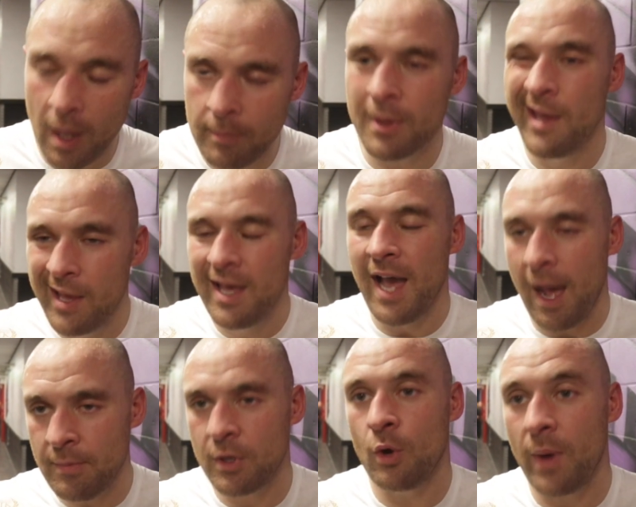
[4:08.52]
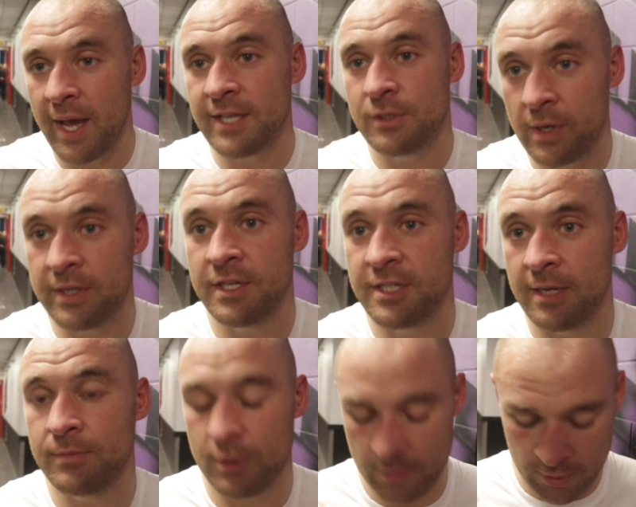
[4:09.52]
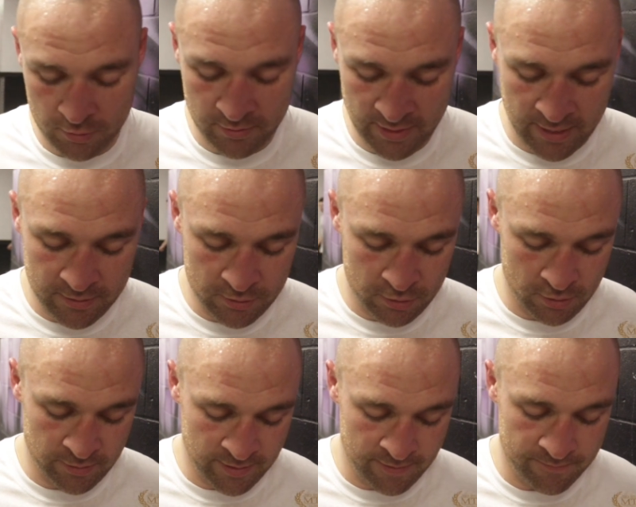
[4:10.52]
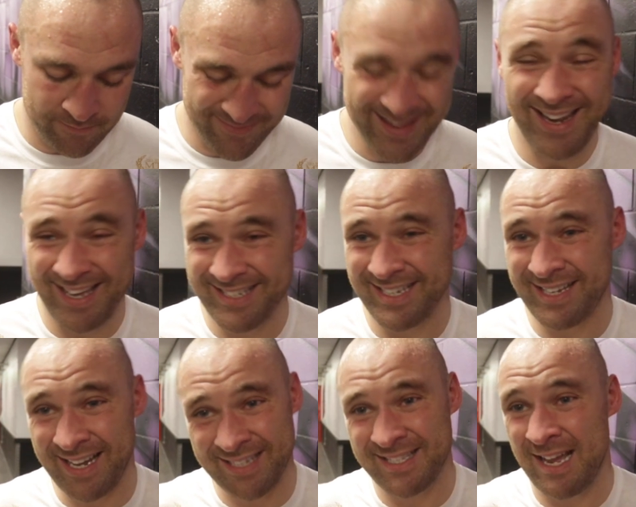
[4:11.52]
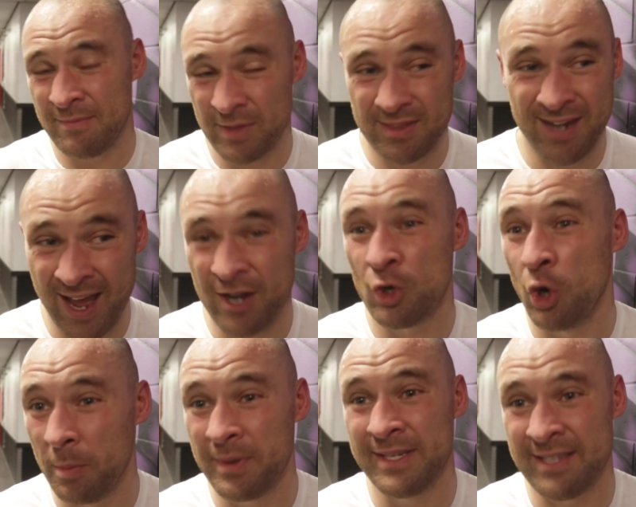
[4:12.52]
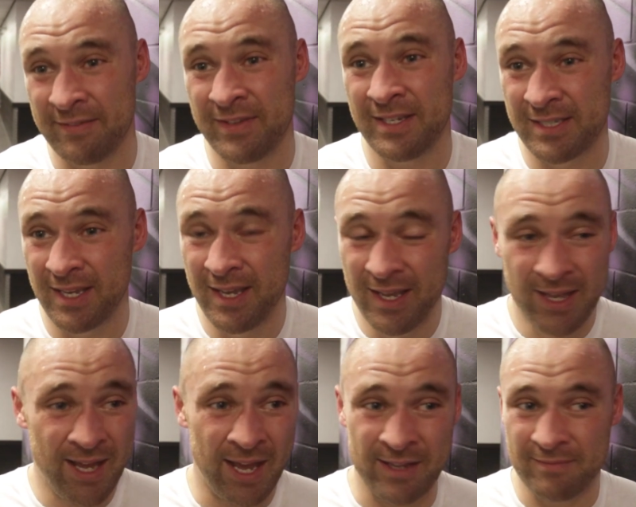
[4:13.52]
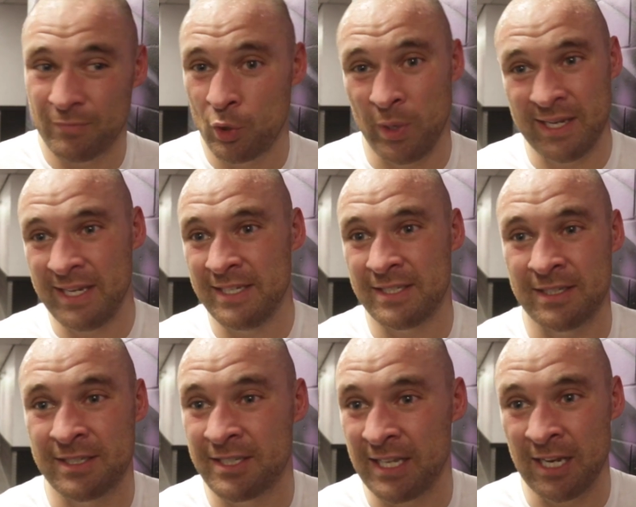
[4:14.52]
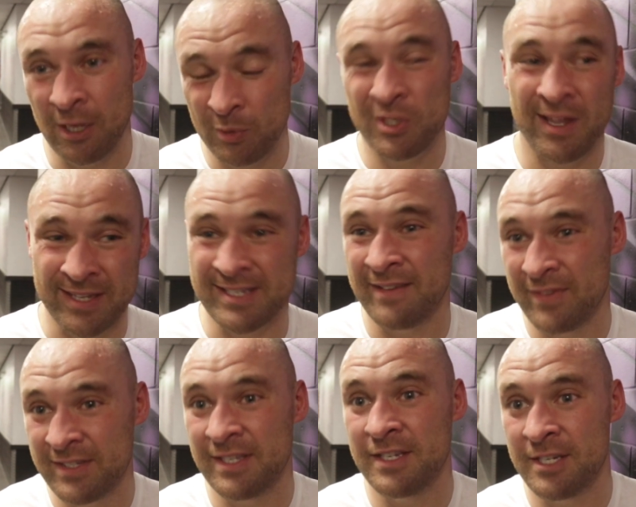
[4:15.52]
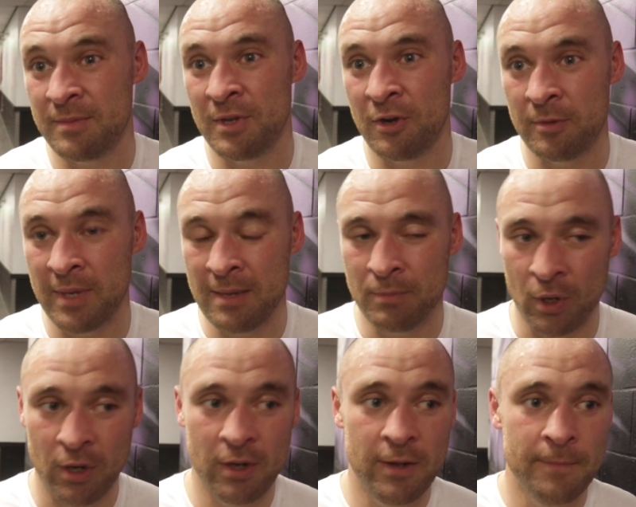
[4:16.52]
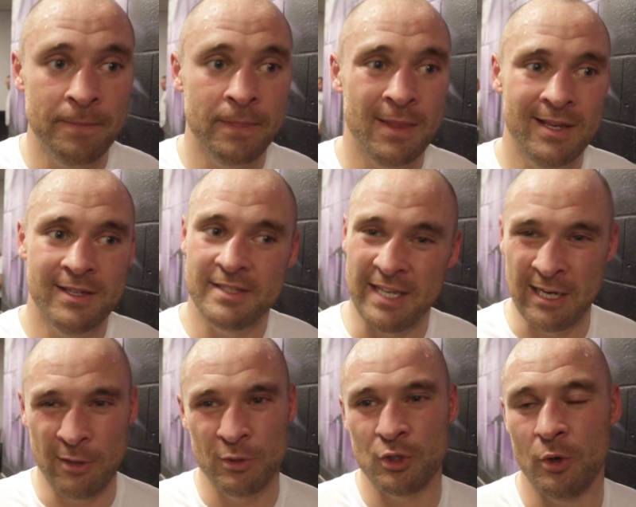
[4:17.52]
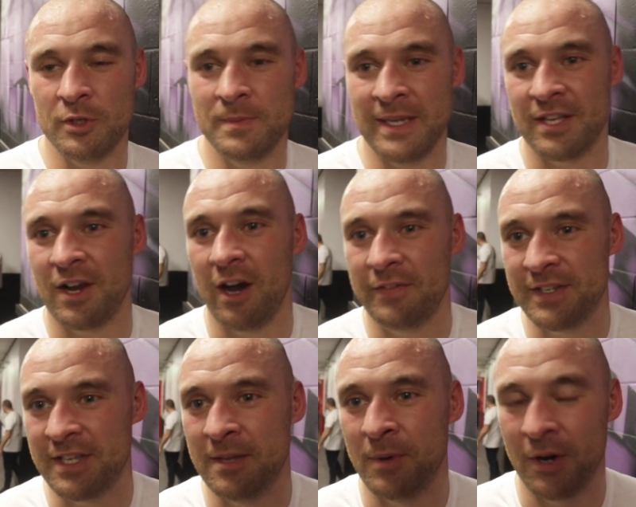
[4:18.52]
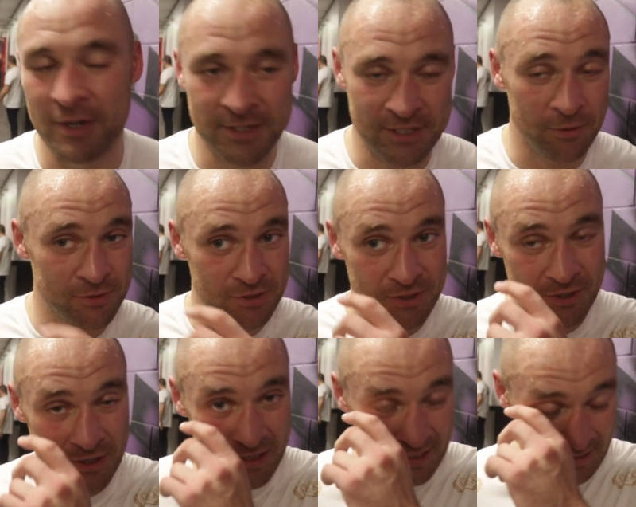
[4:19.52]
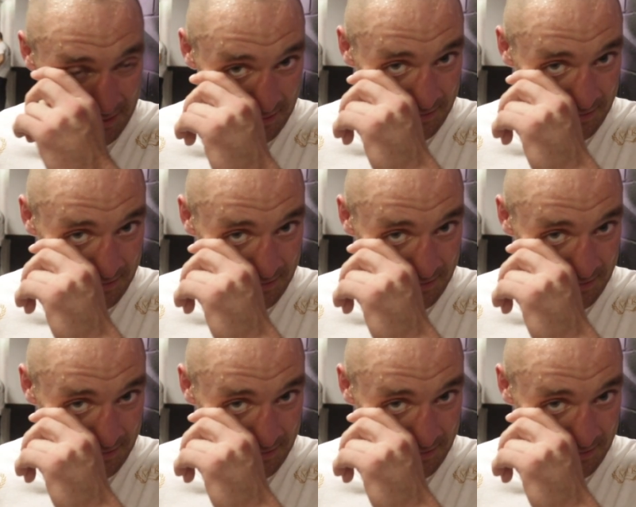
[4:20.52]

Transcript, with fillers: I'm the, I'm the quietest one in the gym, to be honest with you. Uh, like I said last time, I had a couple of divvies, and Quigley's and Steve Lewis are the divvies in the gym, you know what I mean, but Steve Lewis always makes the coffees in the mornings, he knows the score, like.